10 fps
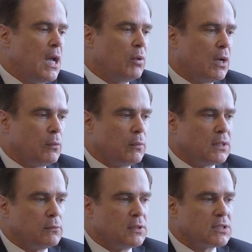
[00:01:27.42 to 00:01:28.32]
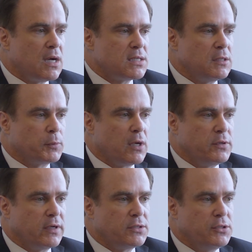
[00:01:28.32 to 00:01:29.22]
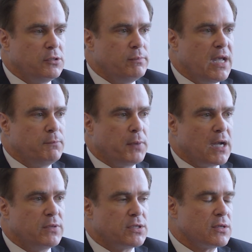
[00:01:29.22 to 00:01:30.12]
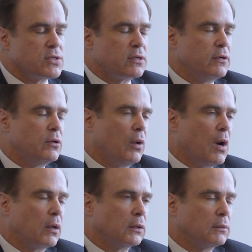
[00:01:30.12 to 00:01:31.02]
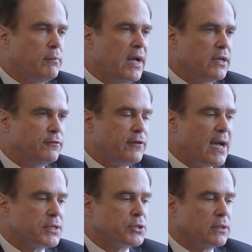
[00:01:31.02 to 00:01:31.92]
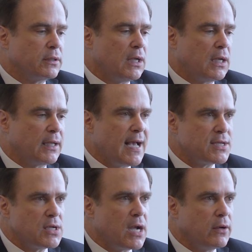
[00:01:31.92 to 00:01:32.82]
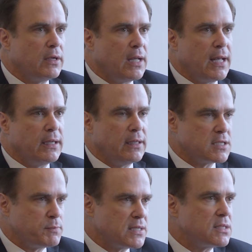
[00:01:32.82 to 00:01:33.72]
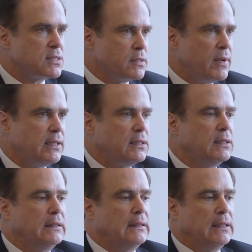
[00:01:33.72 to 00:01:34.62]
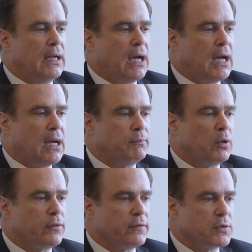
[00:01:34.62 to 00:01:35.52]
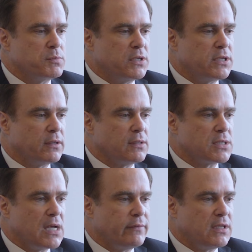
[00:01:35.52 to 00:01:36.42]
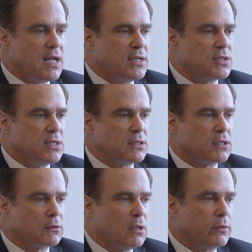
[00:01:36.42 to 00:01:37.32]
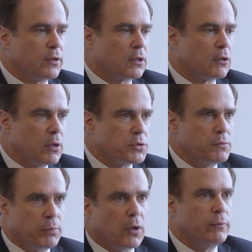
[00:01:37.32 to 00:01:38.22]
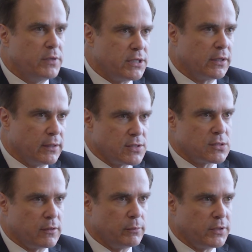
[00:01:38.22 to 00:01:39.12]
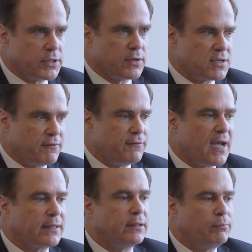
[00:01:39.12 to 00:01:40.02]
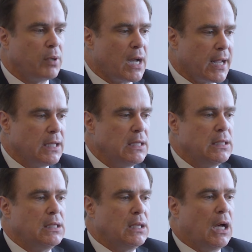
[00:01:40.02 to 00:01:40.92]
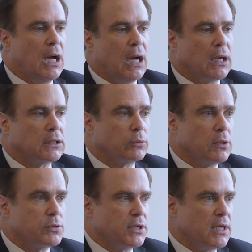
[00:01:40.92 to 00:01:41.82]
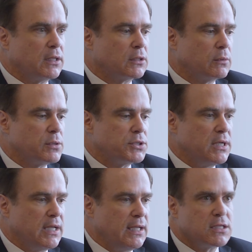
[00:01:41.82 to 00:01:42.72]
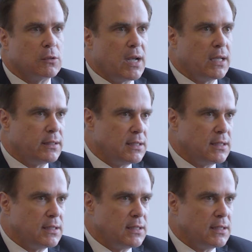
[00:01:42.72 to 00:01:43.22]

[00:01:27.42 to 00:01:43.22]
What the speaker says: Well, what's causing the problem? You've got two main pipe materials that are no longer manufactured, cast iron and asbestos cement. Both of those materials have a tendency to corrode. They're corrosion-prone materials, so they're materials affected by corrosion, and corrosion eats away at